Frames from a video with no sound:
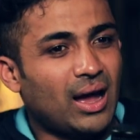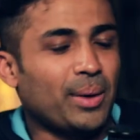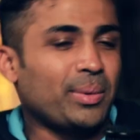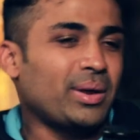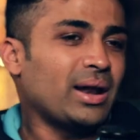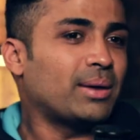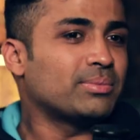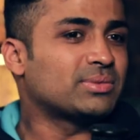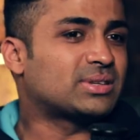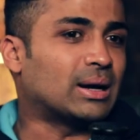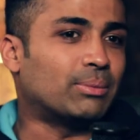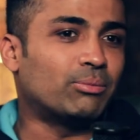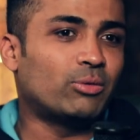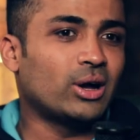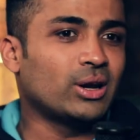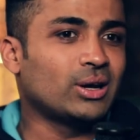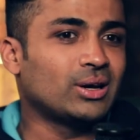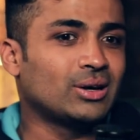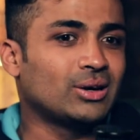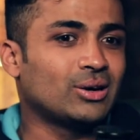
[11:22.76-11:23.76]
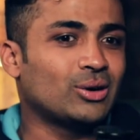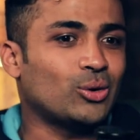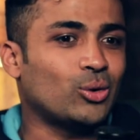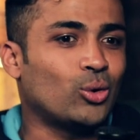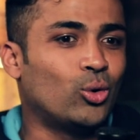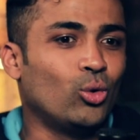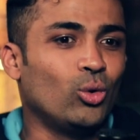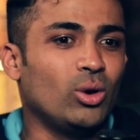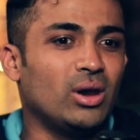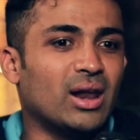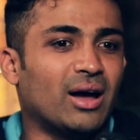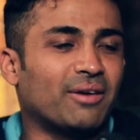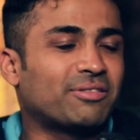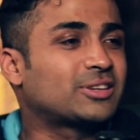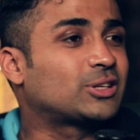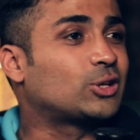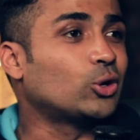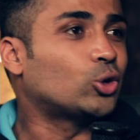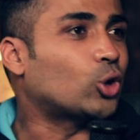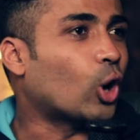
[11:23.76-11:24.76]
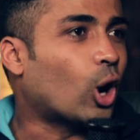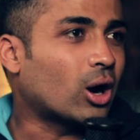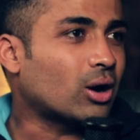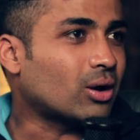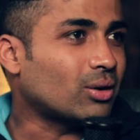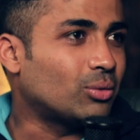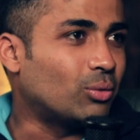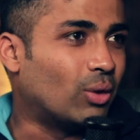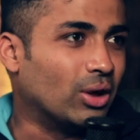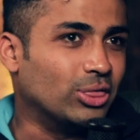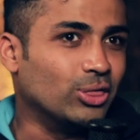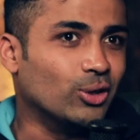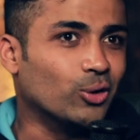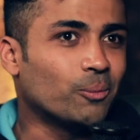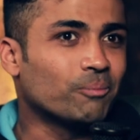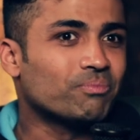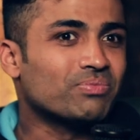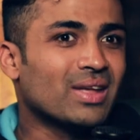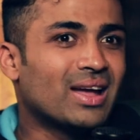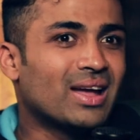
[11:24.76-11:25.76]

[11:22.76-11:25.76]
I mean, I'm someone who loves to talk, ondhu.